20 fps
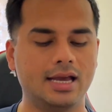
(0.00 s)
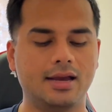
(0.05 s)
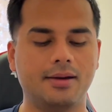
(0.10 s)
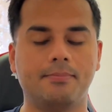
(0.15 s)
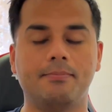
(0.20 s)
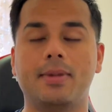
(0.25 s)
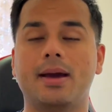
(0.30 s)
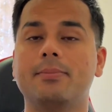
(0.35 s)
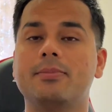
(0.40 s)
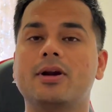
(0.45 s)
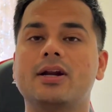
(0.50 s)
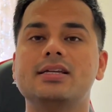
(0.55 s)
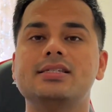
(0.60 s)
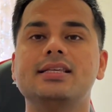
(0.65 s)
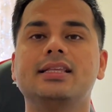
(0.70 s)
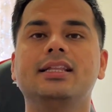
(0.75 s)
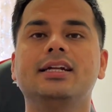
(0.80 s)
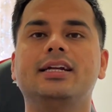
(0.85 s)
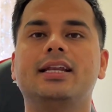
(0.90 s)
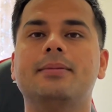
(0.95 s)

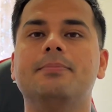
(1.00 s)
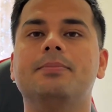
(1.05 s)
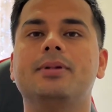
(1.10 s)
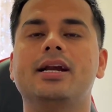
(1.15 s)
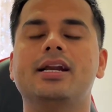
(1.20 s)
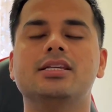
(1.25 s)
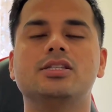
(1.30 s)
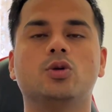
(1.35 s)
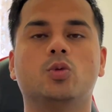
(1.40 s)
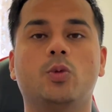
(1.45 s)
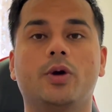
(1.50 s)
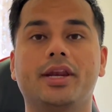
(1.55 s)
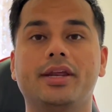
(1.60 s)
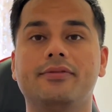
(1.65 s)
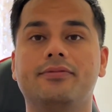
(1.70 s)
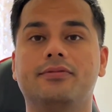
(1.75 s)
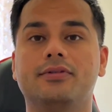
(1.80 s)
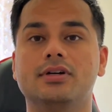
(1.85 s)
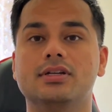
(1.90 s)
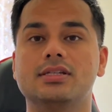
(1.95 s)
Memorizing the template is the very
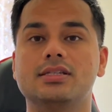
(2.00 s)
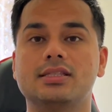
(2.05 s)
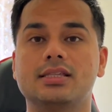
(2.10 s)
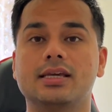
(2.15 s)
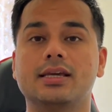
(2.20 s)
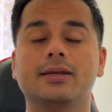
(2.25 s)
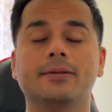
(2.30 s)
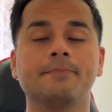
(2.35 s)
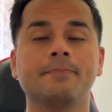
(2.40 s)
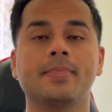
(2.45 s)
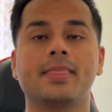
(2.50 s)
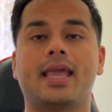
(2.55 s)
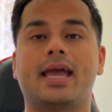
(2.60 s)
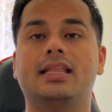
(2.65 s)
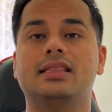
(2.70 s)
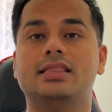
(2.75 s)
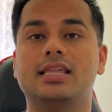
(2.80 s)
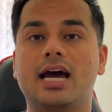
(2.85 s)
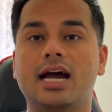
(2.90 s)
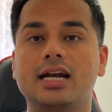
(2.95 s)
first thing,
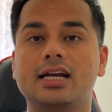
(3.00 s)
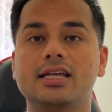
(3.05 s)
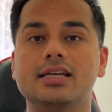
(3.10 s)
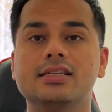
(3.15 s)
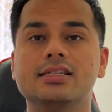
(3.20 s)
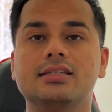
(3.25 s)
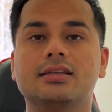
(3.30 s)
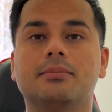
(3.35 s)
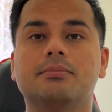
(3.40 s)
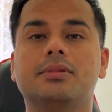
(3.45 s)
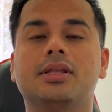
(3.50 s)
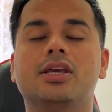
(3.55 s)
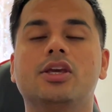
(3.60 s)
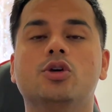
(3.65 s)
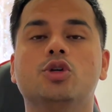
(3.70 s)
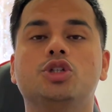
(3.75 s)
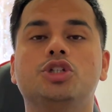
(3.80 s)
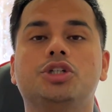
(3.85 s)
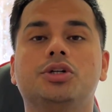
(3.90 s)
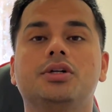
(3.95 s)
and that is something you
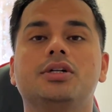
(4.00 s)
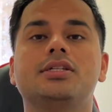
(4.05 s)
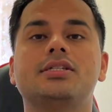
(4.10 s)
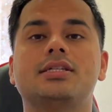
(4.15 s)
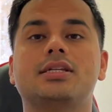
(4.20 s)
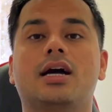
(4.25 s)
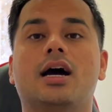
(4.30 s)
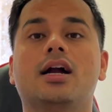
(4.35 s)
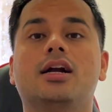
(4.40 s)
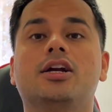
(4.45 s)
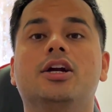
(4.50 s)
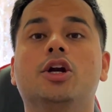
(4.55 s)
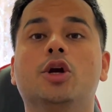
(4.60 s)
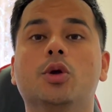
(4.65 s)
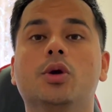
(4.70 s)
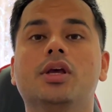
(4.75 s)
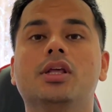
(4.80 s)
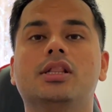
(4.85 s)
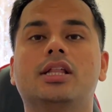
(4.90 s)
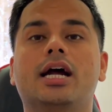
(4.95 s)
should start
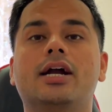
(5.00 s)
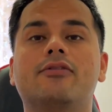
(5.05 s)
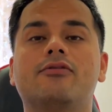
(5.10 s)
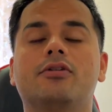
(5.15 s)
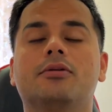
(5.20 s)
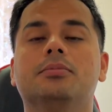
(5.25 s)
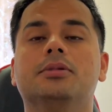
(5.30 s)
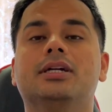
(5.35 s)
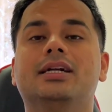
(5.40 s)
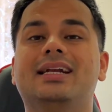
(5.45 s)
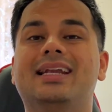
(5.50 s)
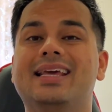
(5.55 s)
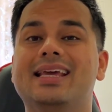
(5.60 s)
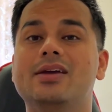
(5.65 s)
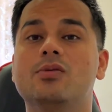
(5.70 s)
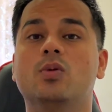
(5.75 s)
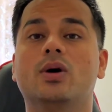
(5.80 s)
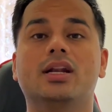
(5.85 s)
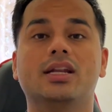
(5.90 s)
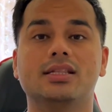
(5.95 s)
doing that from the day
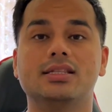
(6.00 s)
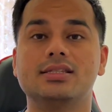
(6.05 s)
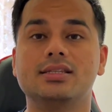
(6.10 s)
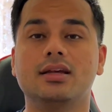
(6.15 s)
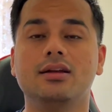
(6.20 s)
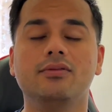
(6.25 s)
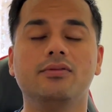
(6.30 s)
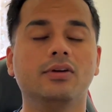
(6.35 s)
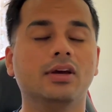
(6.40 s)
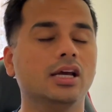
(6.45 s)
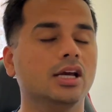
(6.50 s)
one itself.